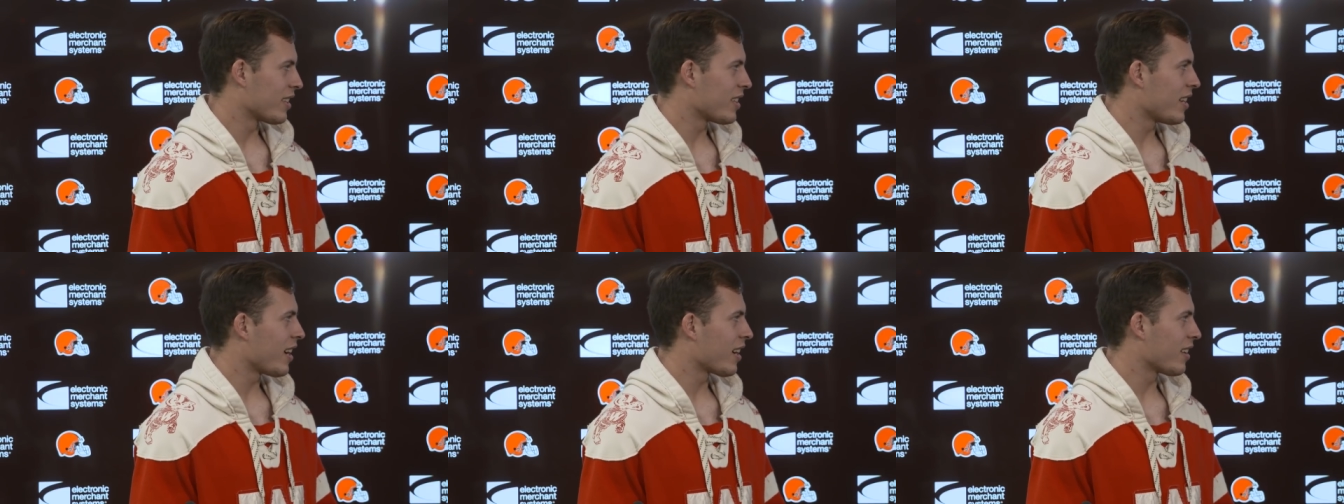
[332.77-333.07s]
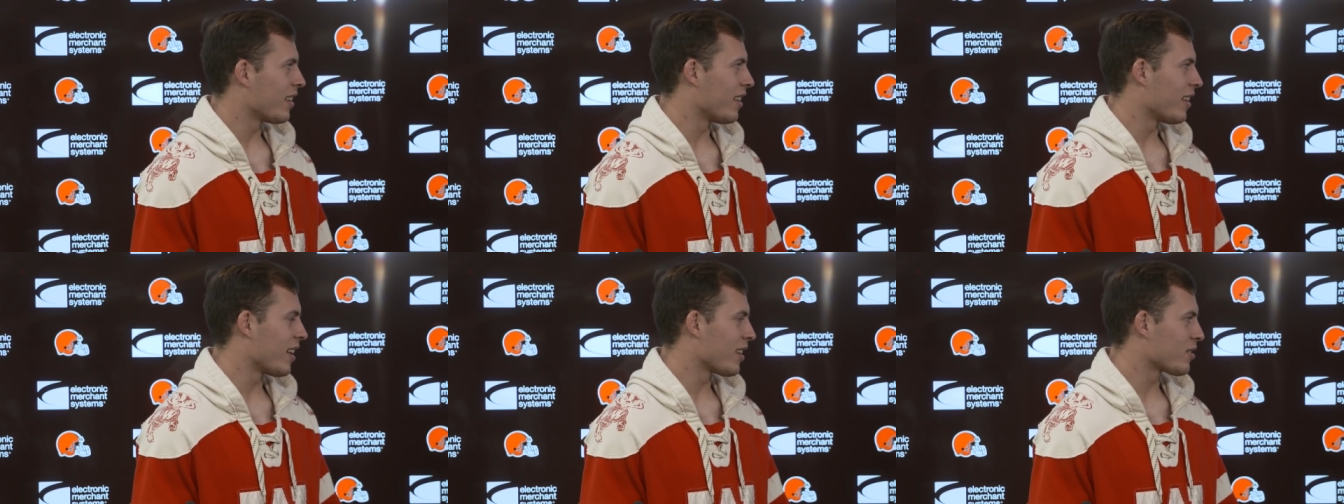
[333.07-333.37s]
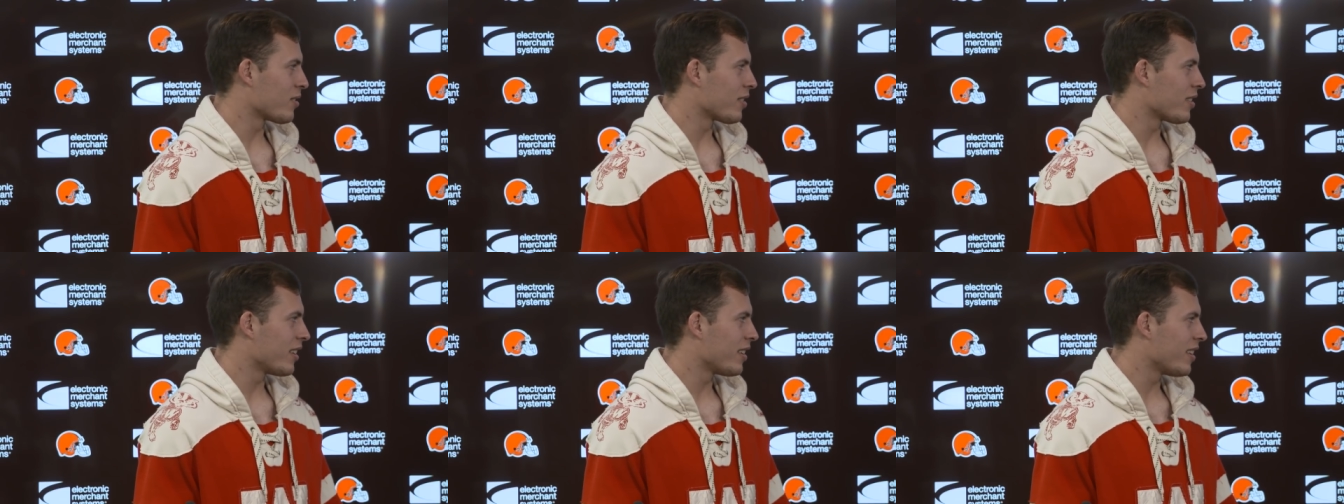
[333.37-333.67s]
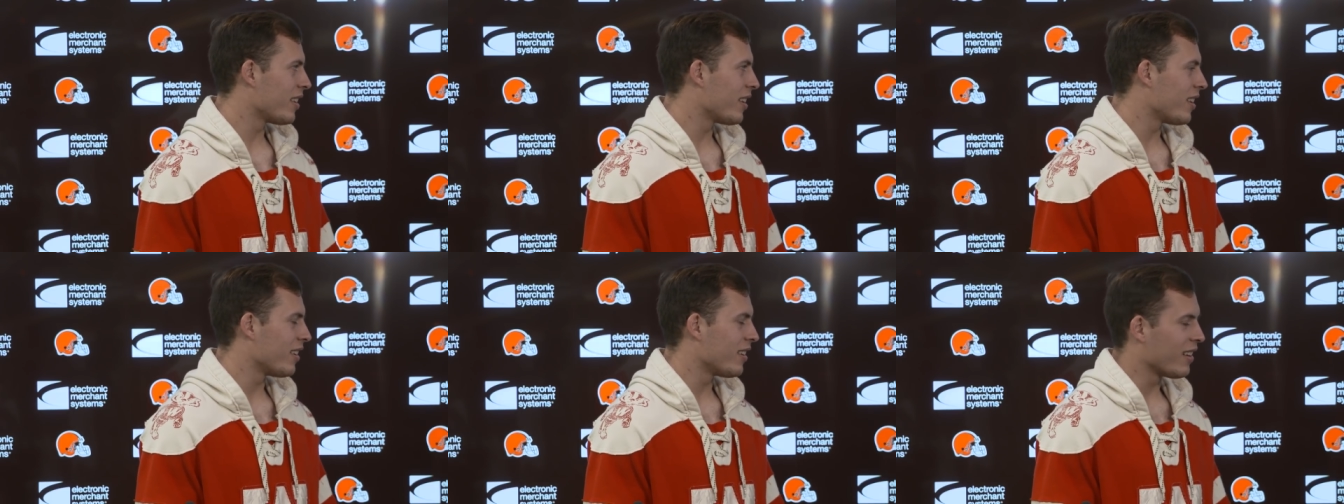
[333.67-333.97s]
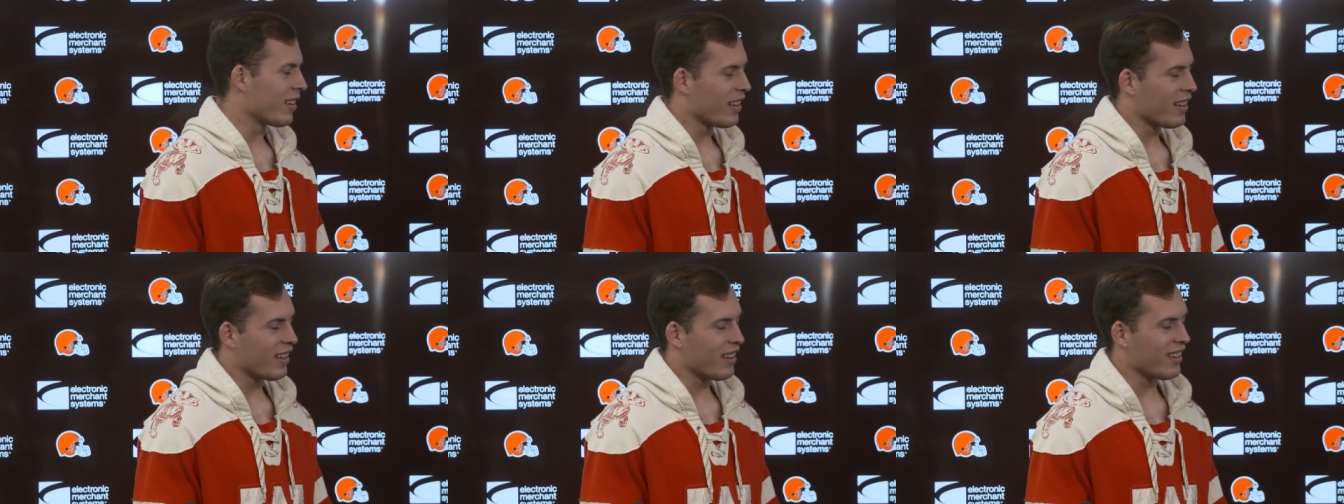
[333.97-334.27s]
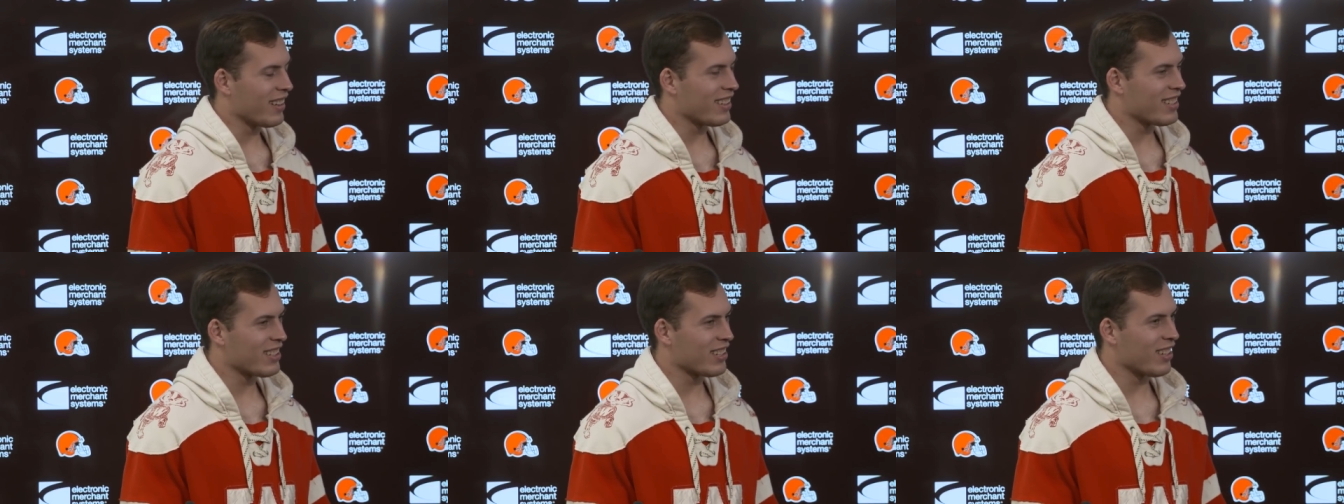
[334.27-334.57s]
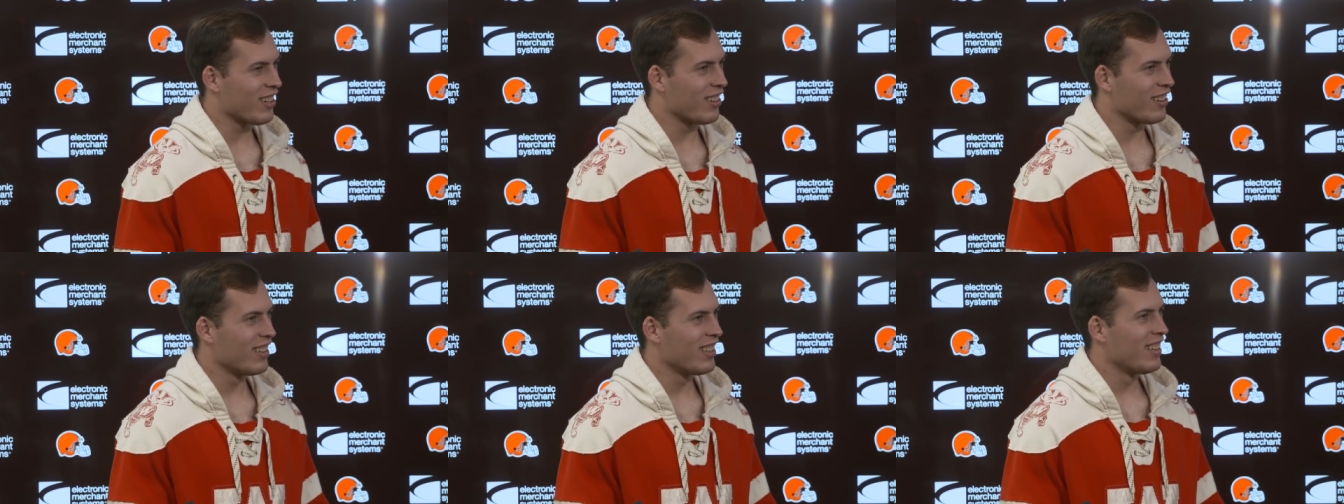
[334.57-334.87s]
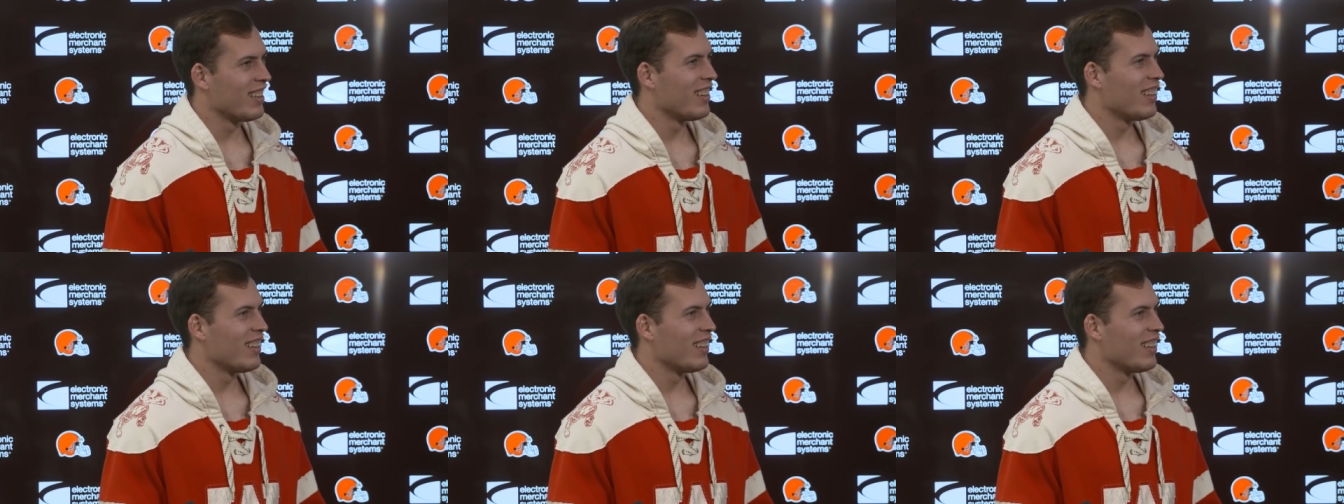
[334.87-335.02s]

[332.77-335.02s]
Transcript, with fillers: Exactly, that's what they did. And so